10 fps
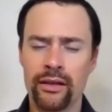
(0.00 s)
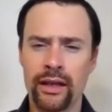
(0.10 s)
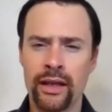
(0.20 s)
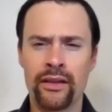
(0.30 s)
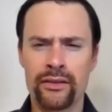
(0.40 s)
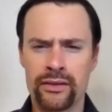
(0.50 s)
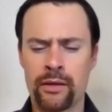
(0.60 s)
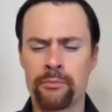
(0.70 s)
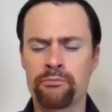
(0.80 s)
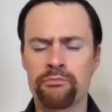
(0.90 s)
and
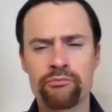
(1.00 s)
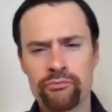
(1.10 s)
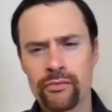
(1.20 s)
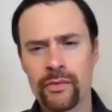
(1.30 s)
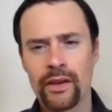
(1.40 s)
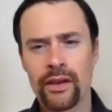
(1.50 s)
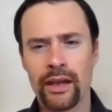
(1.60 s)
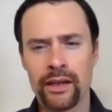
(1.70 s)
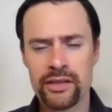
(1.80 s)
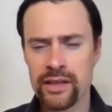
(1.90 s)
um,
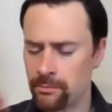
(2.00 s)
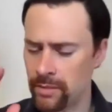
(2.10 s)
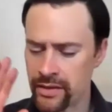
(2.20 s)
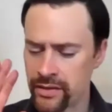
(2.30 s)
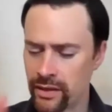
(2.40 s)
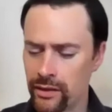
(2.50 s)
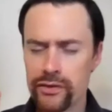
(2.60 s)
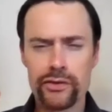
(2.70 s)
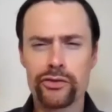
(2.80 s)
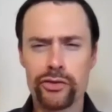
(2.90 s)
and send
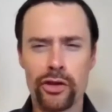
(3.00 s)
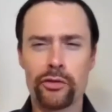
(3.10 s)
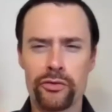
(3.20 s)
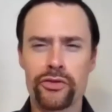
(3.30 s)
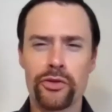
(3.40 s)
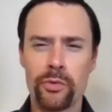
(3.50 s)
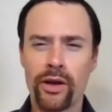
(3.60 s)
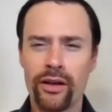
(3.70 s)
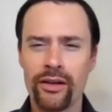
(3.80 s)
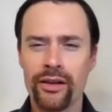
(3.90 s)
blessings to those who
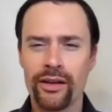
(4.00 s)
are